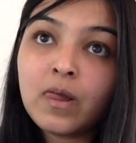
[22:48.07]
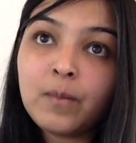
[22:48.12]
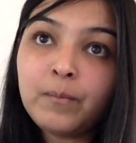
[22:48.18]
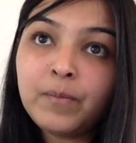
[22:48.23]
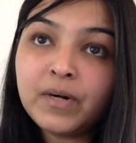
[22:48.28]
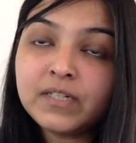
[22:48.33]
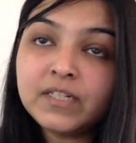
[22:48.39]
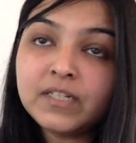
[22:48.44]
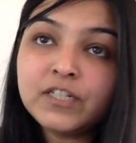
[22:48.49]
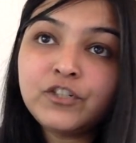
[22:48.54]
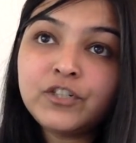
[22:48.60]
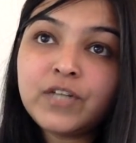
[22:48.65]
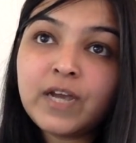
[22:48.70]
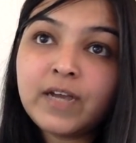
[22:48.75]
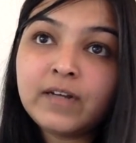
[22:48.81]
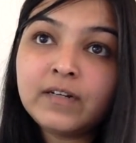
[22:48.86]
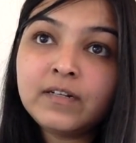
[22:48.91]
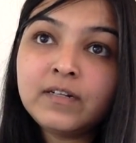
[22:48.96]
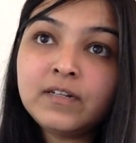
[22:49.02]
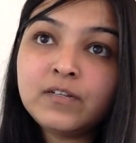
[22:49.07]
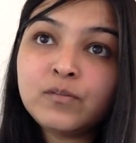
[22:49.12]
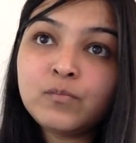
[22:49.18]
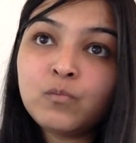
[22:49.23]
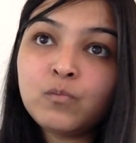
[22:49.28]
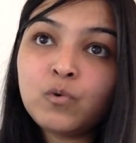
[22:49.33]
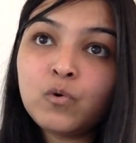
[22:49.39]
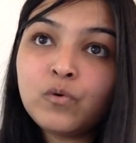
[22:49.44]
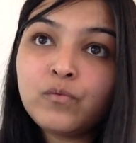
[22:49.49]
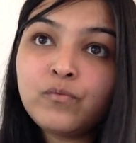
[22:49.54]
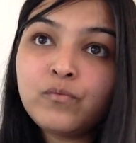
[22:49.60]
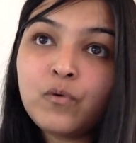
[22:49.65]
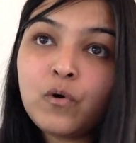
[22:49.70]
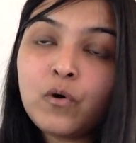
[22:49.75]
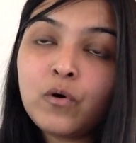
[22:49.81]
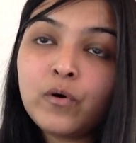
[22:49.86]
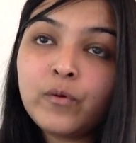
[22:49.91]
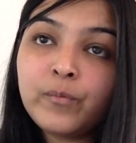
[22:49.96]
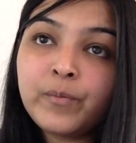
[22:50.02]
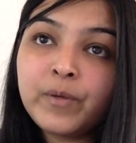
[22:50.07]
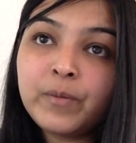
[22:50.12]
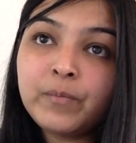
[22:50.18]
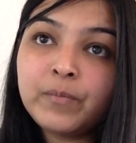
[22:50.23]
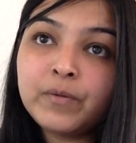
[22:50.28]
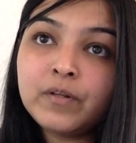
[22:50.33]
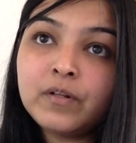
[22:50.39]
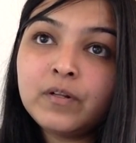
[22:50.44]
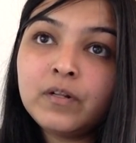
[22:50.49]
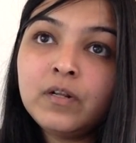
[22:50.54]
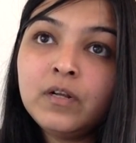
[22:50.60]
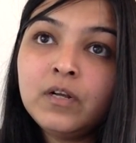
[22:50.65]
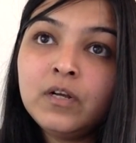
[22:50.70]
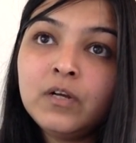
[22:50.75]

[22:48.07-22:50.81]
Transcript: But this channel is more for people